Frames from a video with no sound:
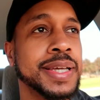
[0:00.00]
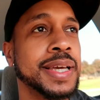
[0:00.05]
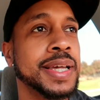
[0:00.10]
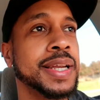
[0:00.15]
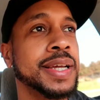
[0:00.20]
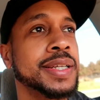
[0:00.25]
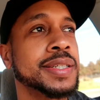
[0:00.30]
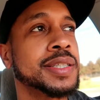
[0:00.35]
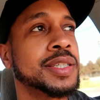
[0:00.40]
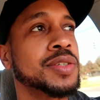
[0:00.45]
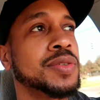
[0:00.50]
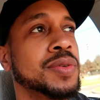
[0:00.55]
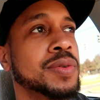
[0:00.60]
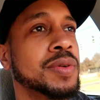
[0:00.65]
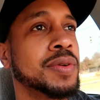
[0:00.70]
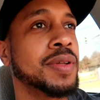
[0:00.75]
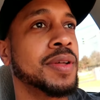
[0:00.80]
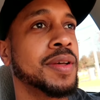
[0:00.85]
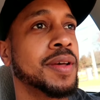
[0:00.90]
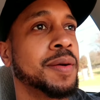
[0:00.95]
get into,
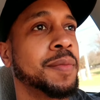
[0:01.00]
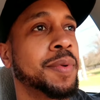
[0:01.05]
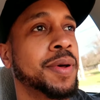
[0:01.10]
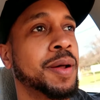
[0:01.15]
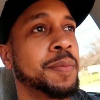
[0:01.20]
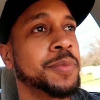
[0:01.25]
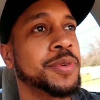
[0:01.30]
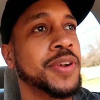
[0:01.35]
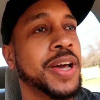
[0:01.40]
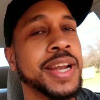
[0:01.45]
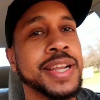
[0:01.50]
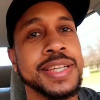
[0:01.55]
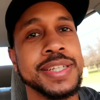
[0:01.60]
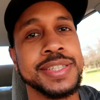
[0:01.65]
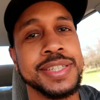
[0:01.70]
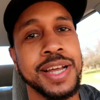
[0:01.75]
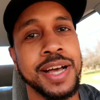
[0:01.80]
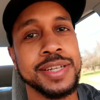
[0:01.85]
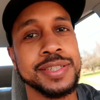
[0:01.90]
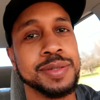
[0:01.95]
but I'm trying to
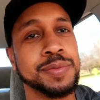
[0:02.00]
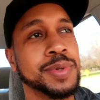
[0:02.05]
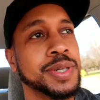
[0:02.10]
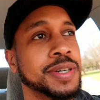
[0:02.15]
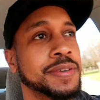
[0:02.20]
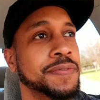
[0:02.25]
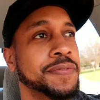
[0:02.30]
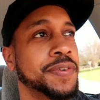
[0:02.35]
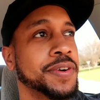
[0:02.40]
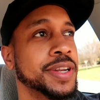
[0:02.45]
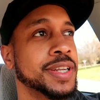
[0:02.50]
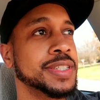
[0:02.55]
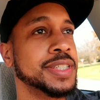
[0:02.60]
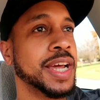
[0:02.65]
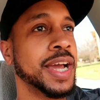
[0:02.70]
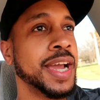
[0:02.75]
get y'all some good footage.